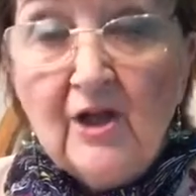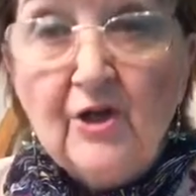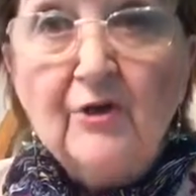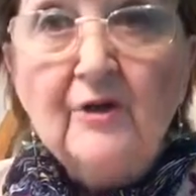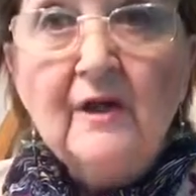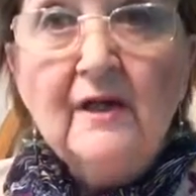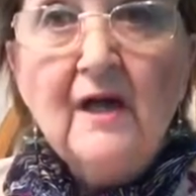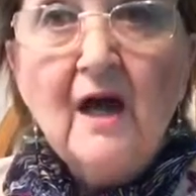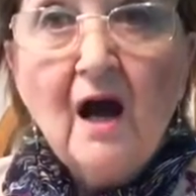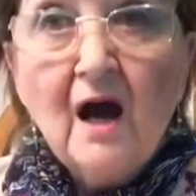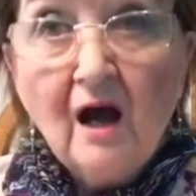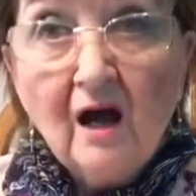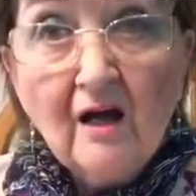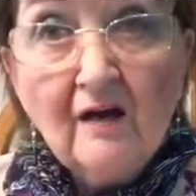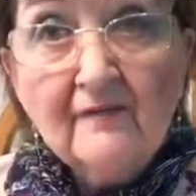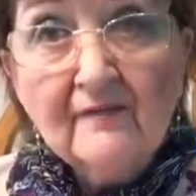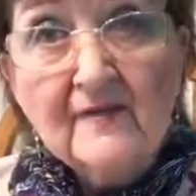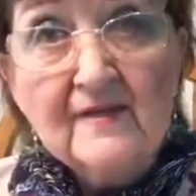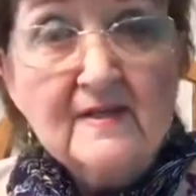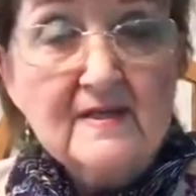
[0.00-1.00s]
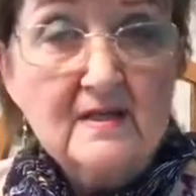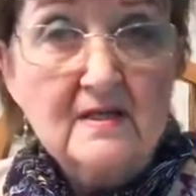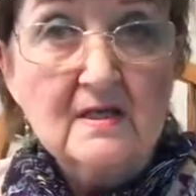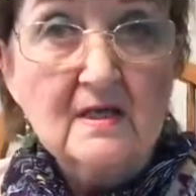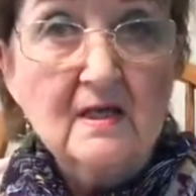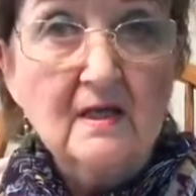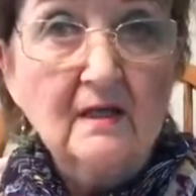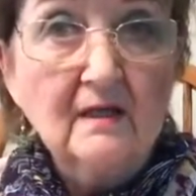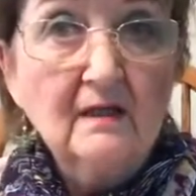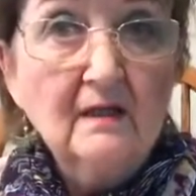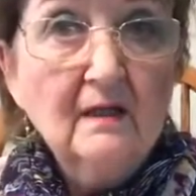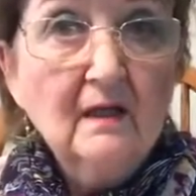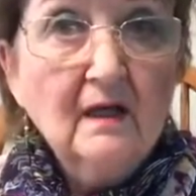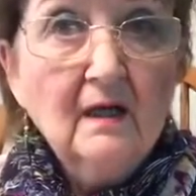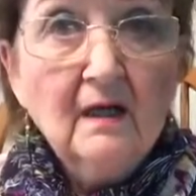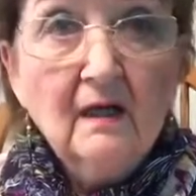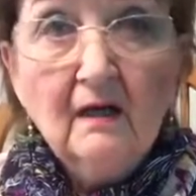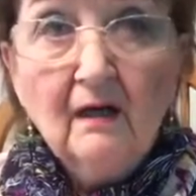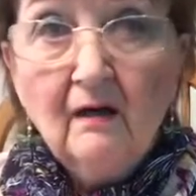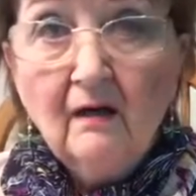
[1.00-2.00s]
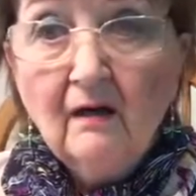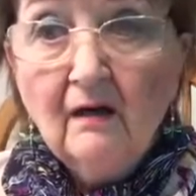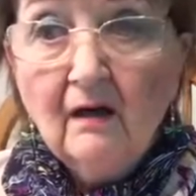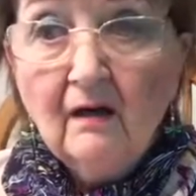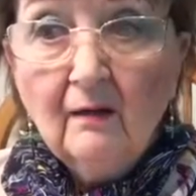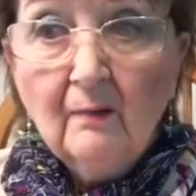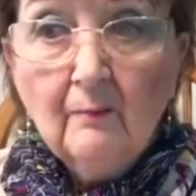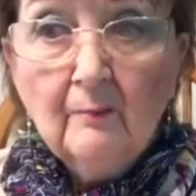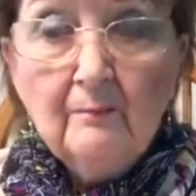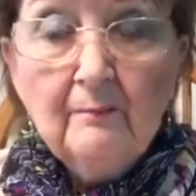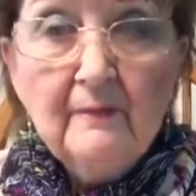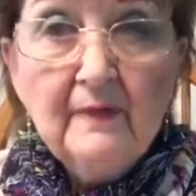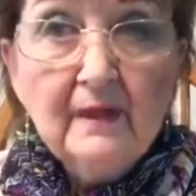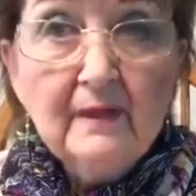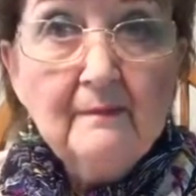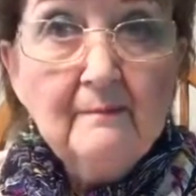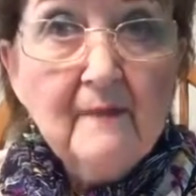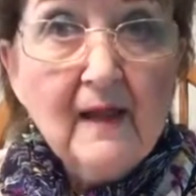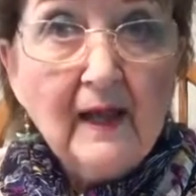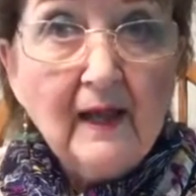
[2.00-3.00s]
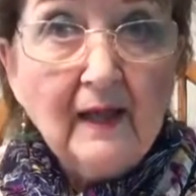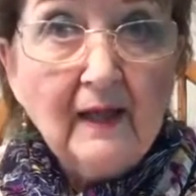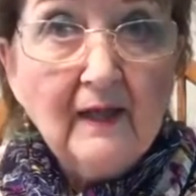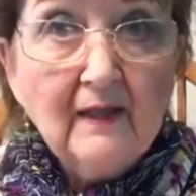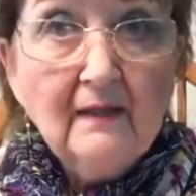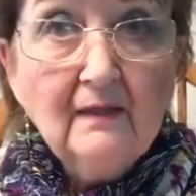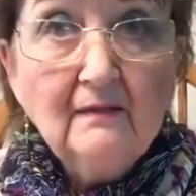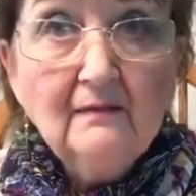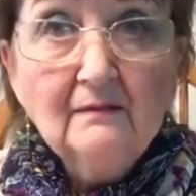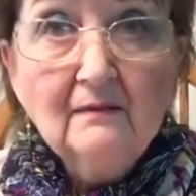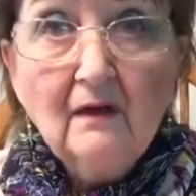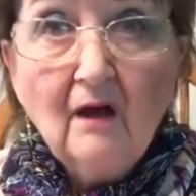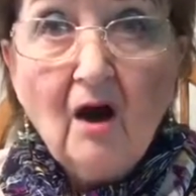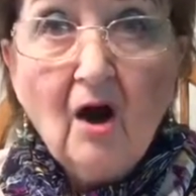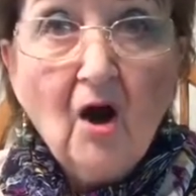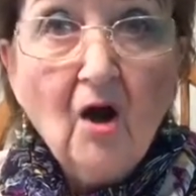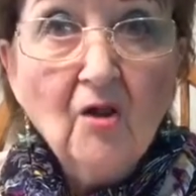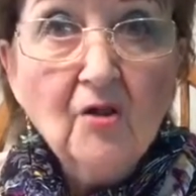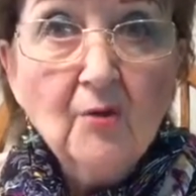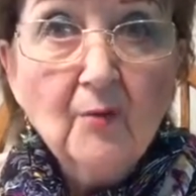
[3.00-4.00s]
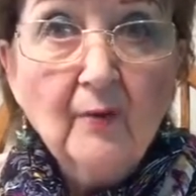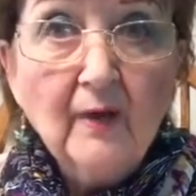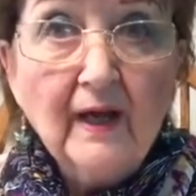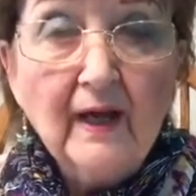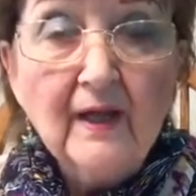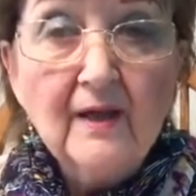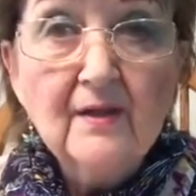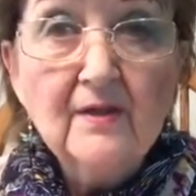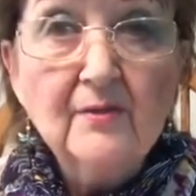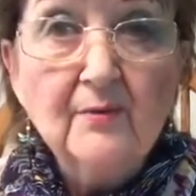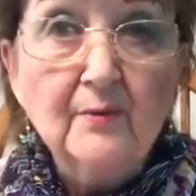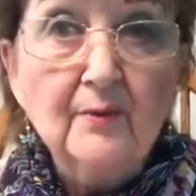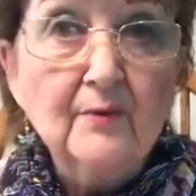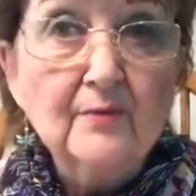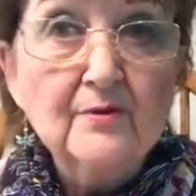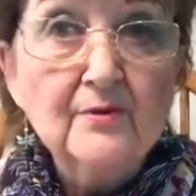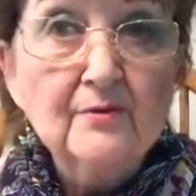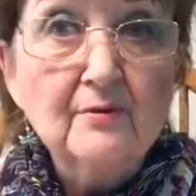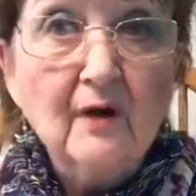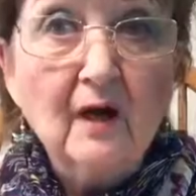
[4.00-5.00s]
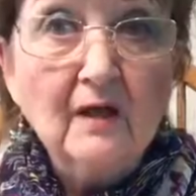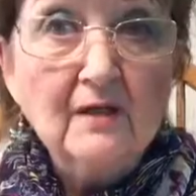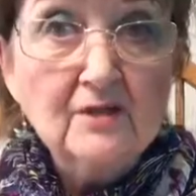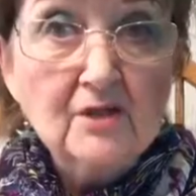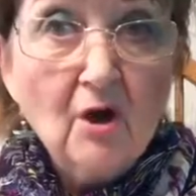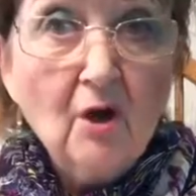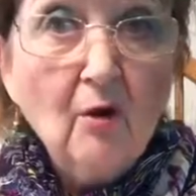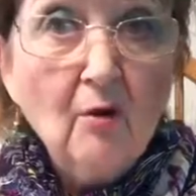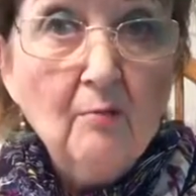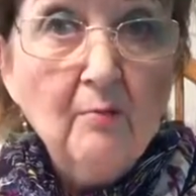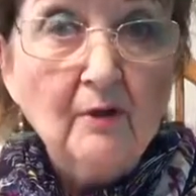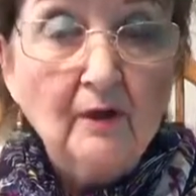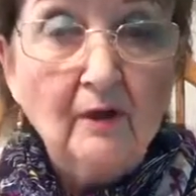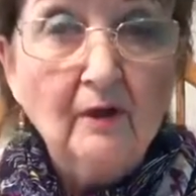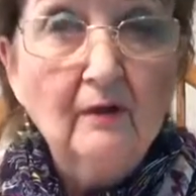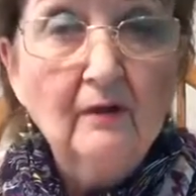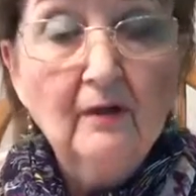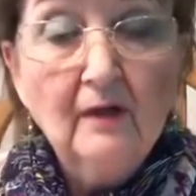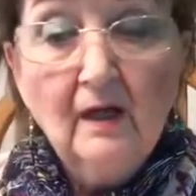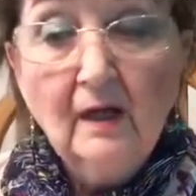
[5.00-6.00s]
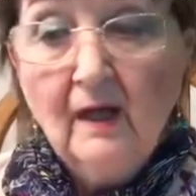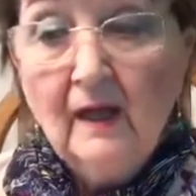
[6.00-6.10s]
You can harvest it mid-May all the way through to October.